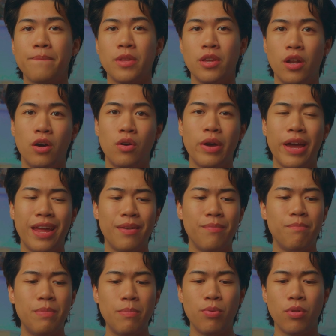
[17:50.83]
You know,
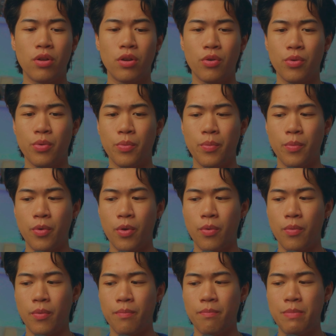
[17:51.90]
and people
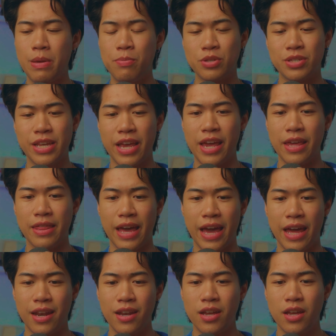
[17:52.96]
say
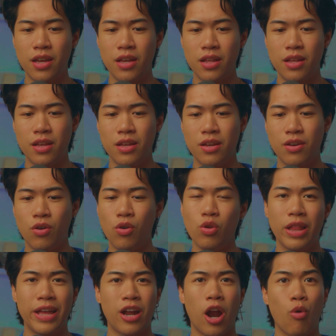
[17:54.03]
that, oh,
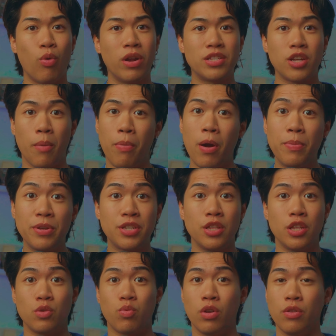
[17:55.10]
like what's our purpose in
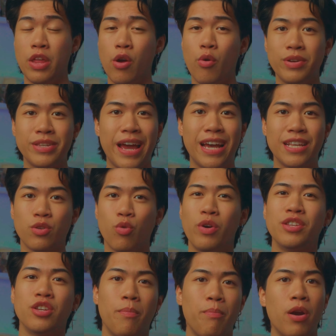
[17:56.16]
this world? They always ask,
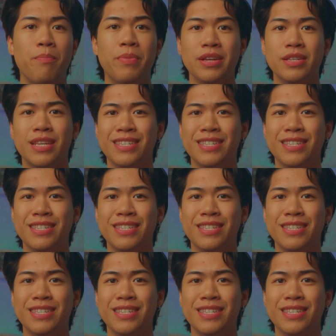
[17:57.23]
what is our purpose?